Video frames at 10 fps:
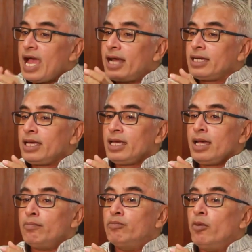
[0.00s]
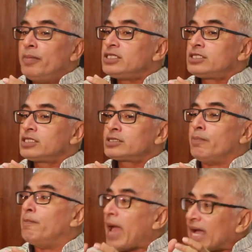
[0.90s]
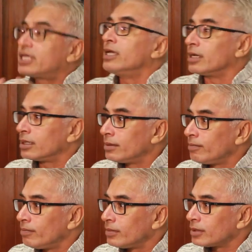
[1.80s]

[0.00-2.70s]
he had a momentous backing